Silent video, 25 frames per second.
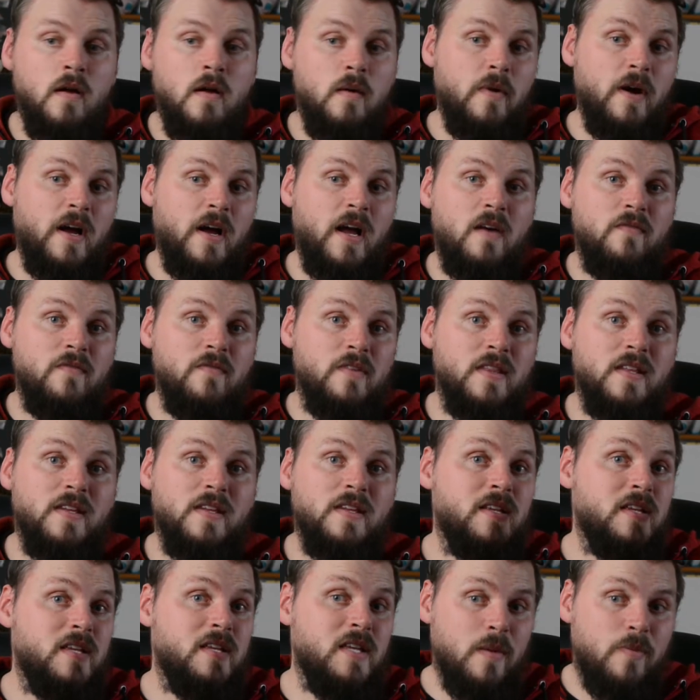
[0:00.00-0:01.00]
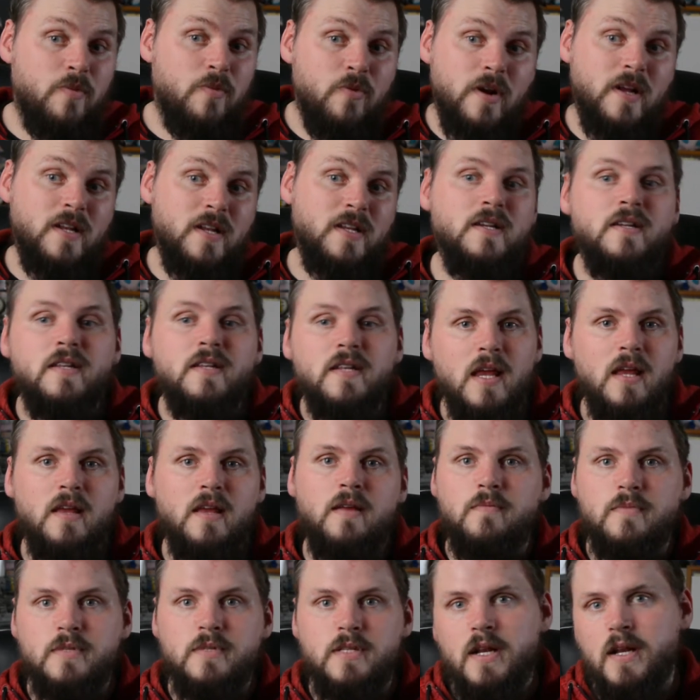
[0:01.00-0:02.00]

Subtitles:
By having these separated teams,